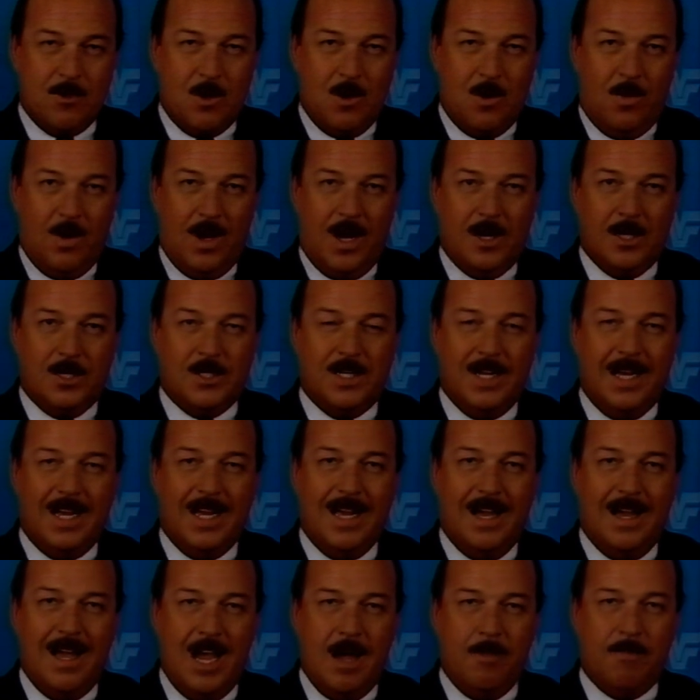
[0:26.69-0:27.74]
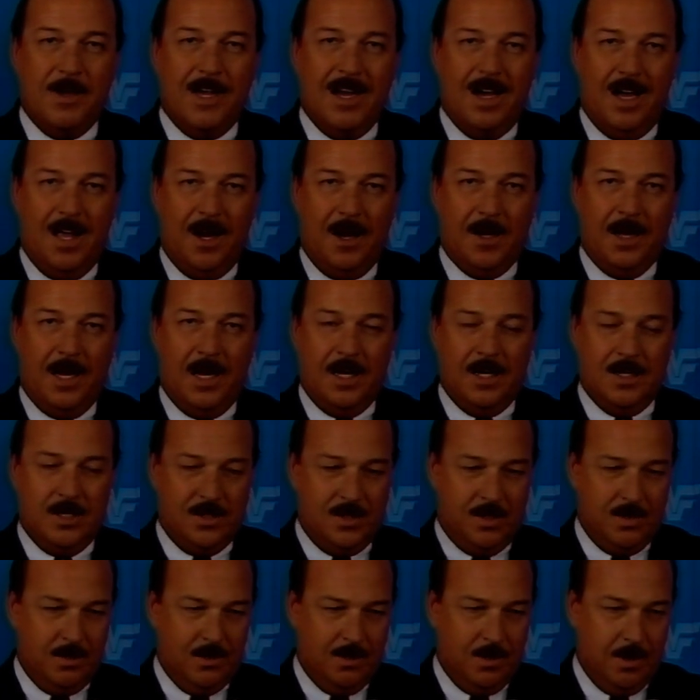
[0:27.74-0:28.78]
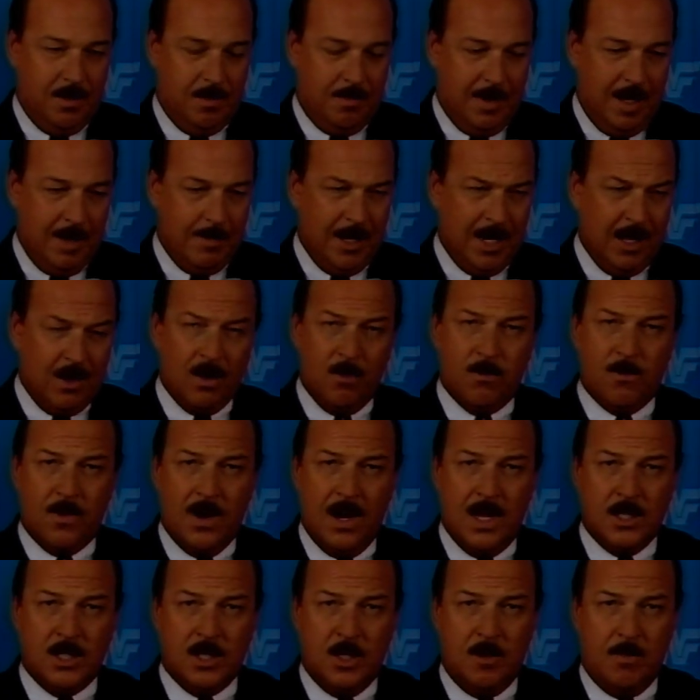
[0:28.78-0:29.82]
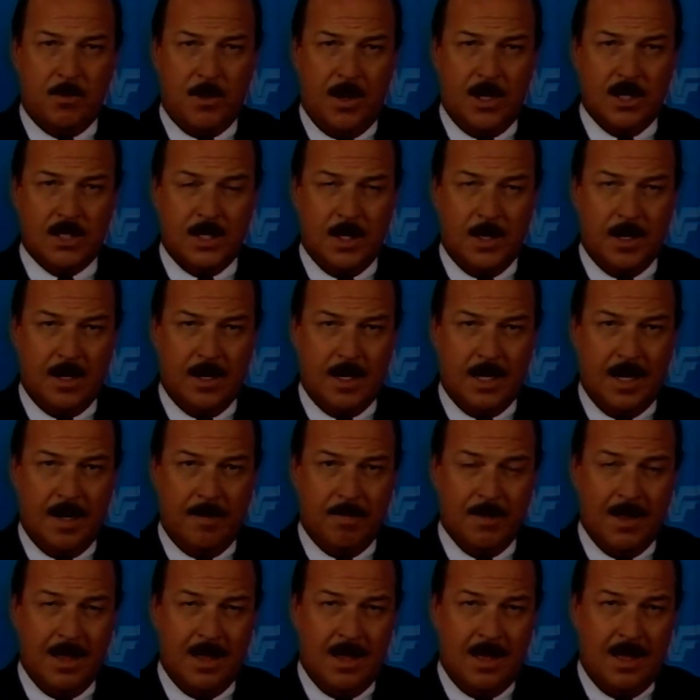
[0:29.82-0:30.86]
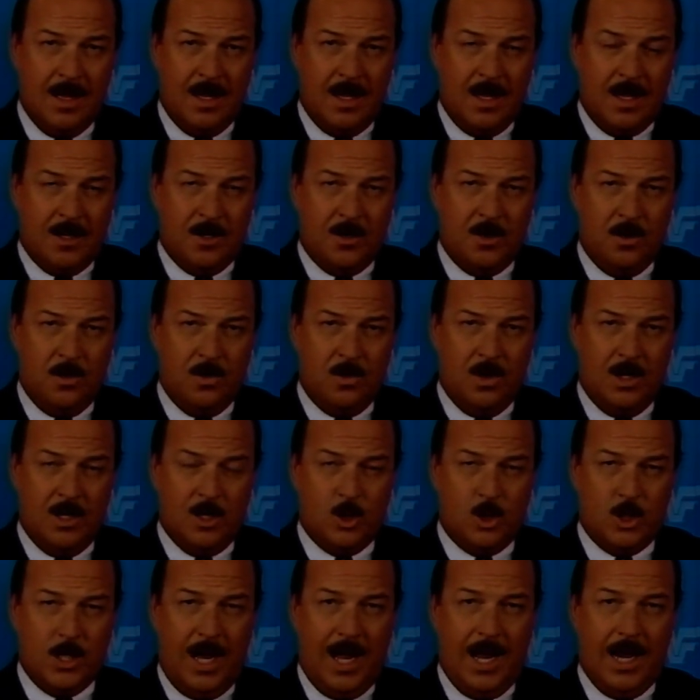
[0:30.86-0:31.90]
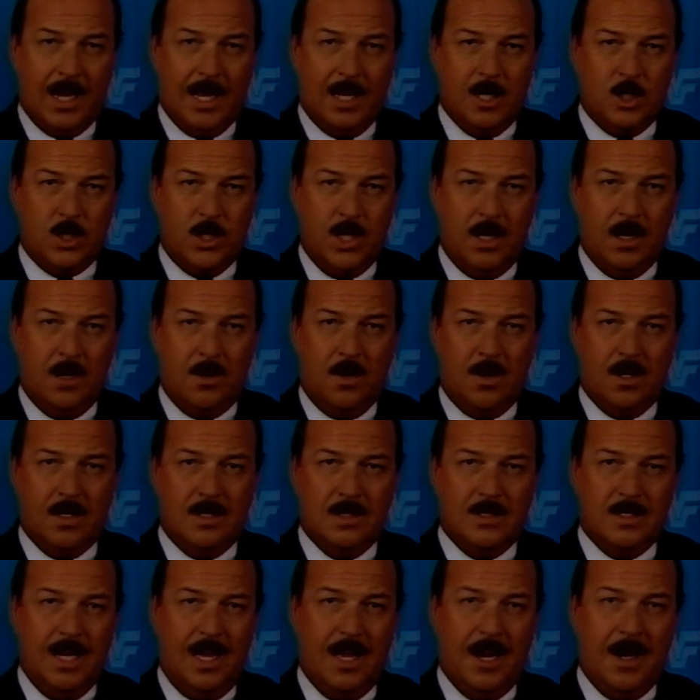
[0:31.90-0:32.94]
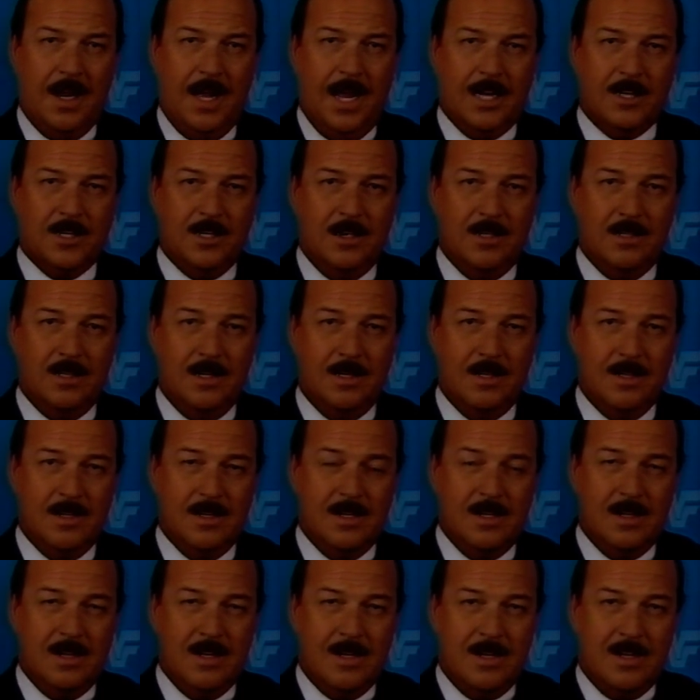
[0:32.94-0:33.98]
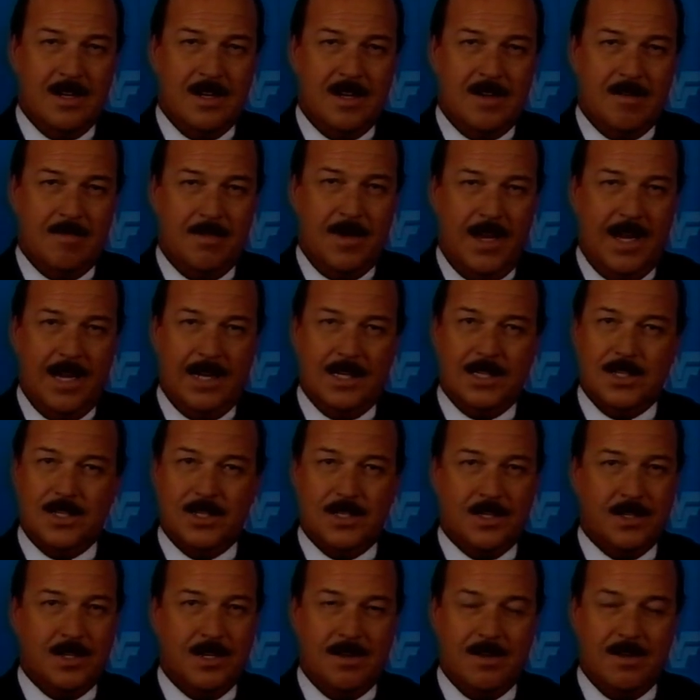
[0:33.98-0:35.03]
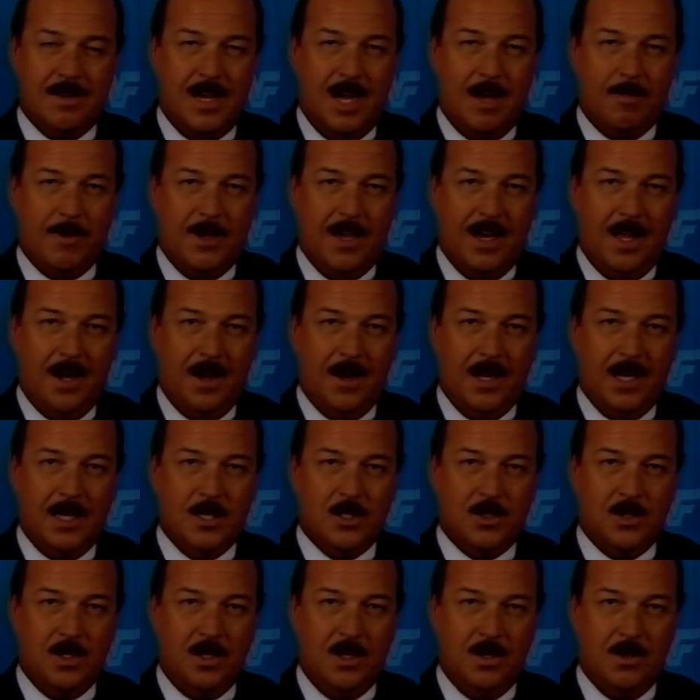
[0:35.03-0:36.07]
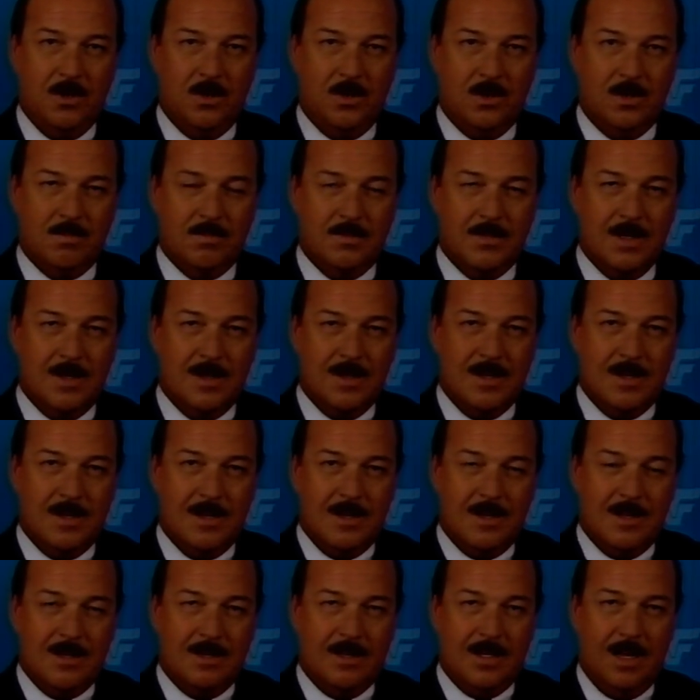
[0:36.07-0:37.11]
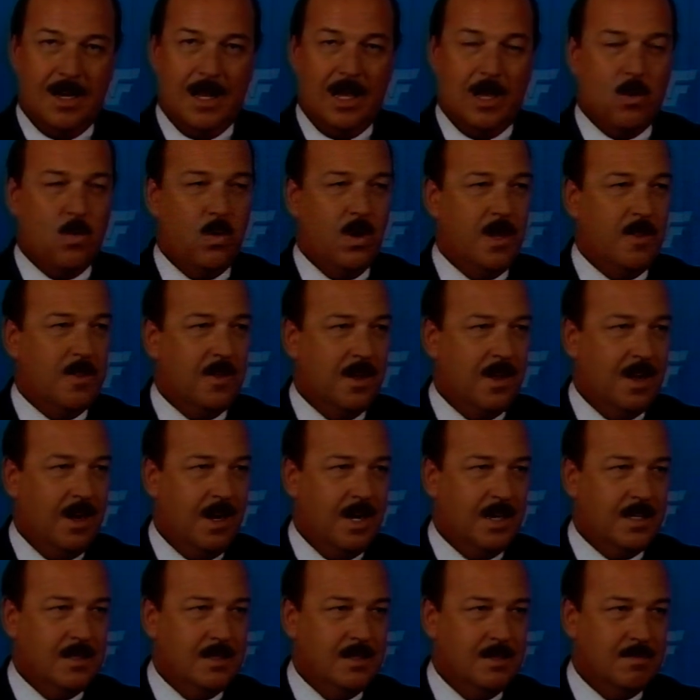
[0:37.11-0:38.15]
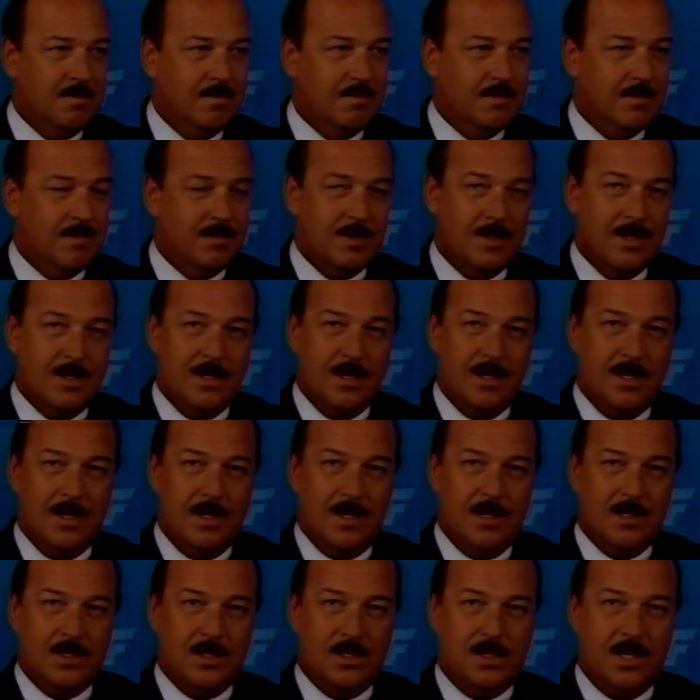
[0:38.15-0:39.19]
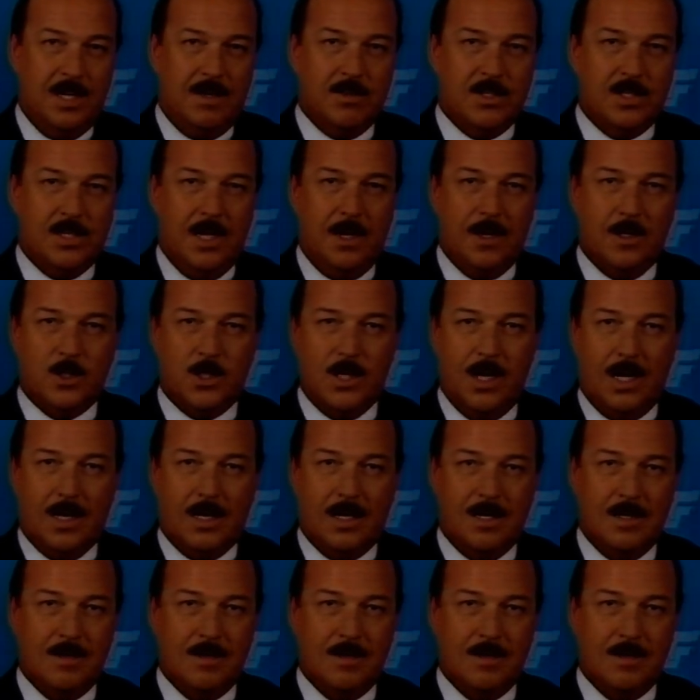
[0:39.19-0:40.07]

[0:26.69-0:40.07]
well, to say happy holidays to my many good friends in the Boston area to uh, Jack and Sheila Norton down in Acton. Mass, happy holidays to you. Donnie Quinn at the Garden. Steve Cedachuk.